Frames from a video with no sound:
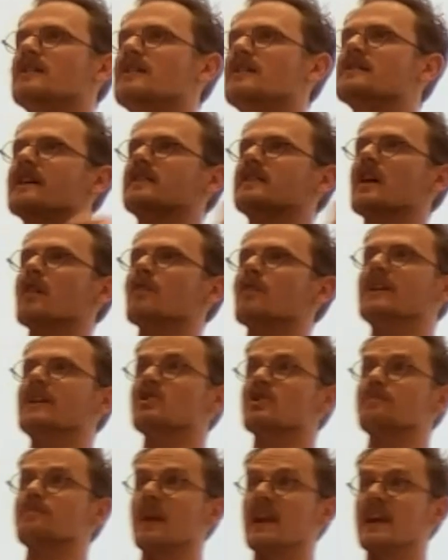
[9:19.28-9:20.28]
things like their
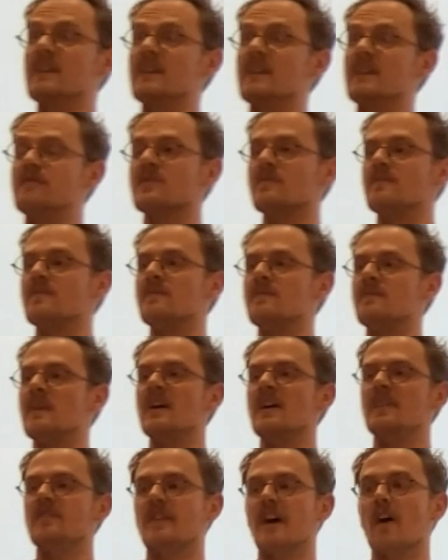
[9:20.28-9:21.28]
religious beliefs,
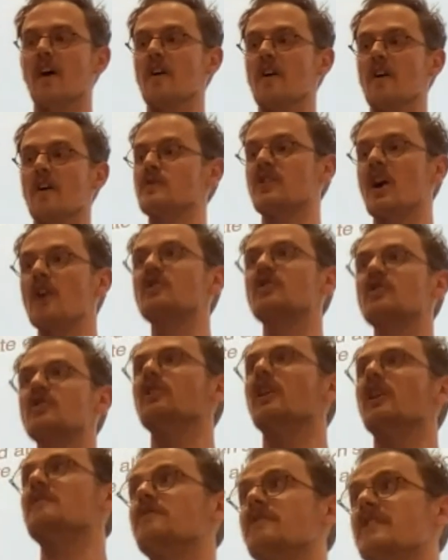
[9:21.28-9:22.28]
their
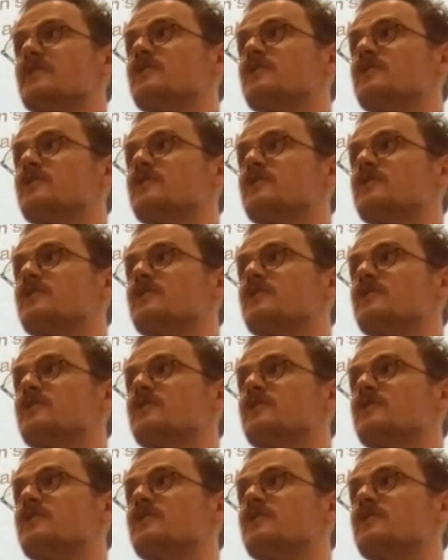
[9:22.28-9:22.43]
social and